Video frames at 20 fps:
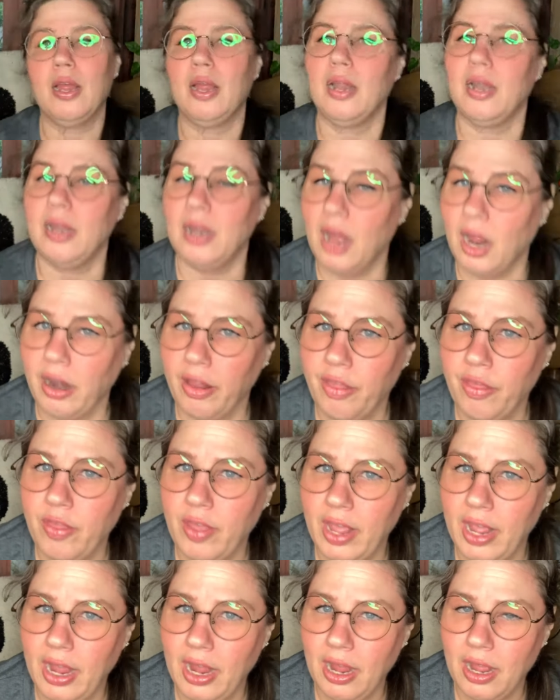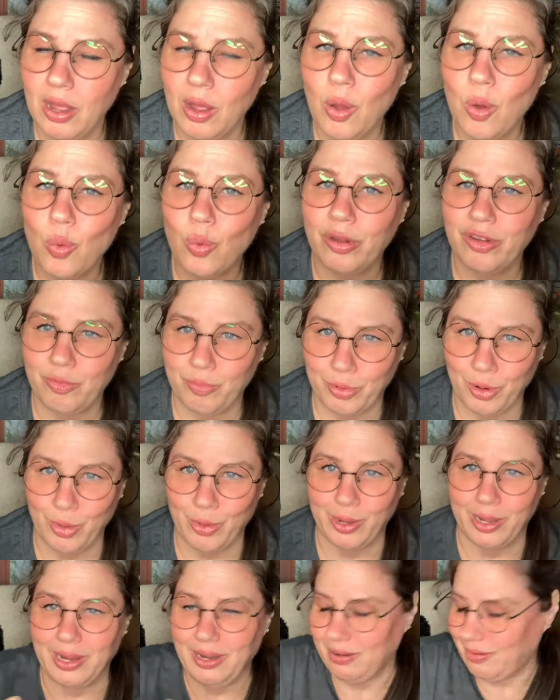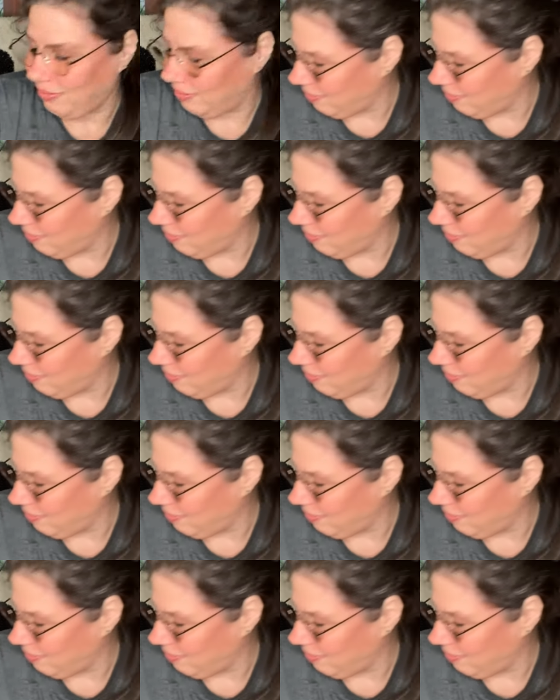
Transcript: not a thing was broken.